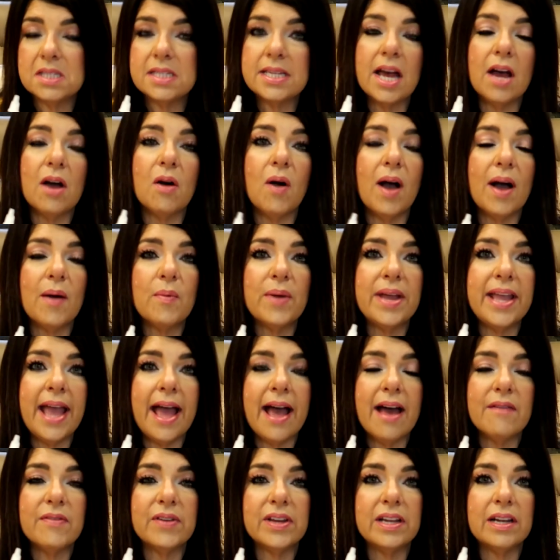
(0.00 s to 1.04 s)
So we
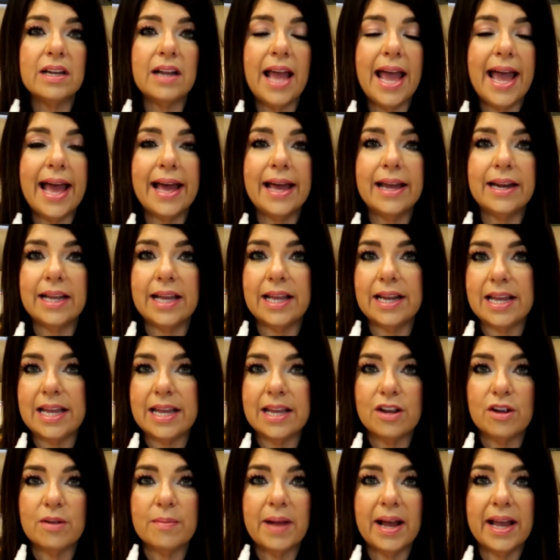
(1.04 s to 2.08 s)
haven't had
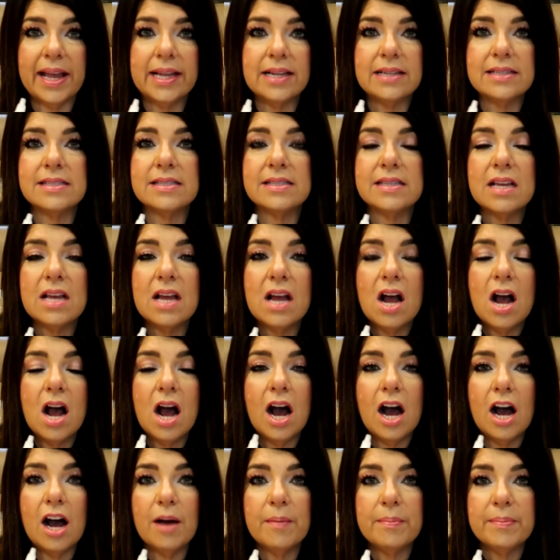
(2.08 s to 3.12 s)
any ear mites
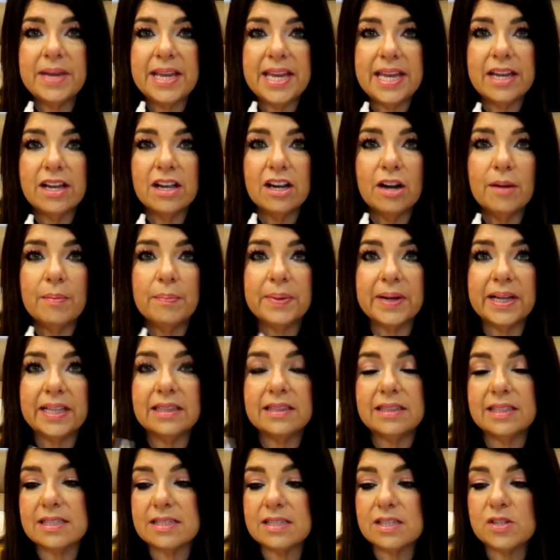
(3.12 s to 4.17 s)
um, here, but
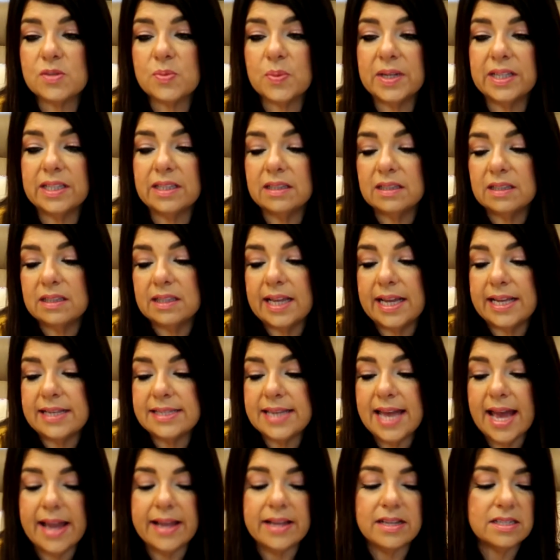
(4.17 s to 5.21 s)
this is what they
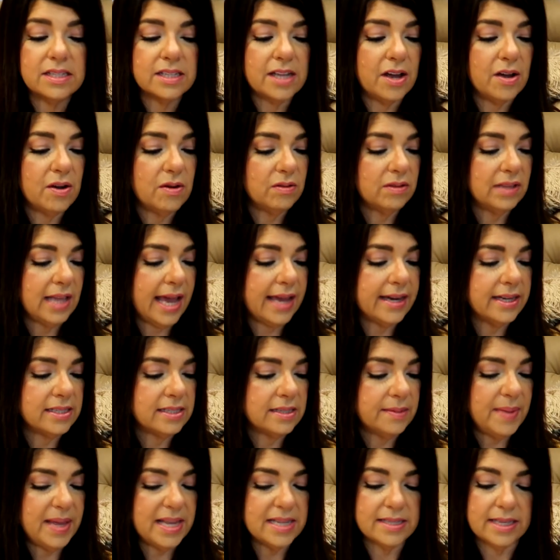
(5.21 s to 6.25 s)
say. So that
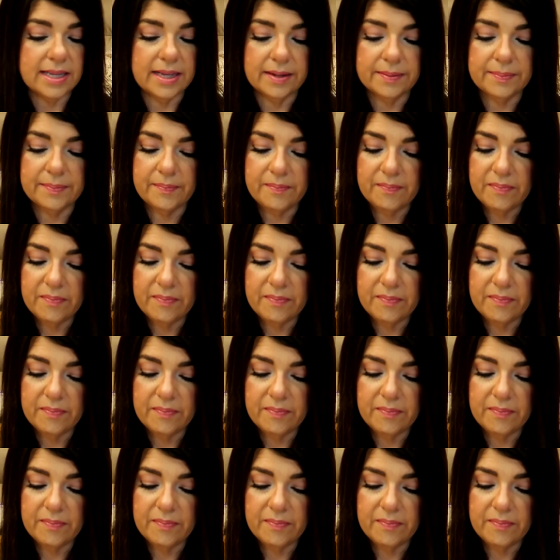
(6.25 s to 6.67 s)
is amazing.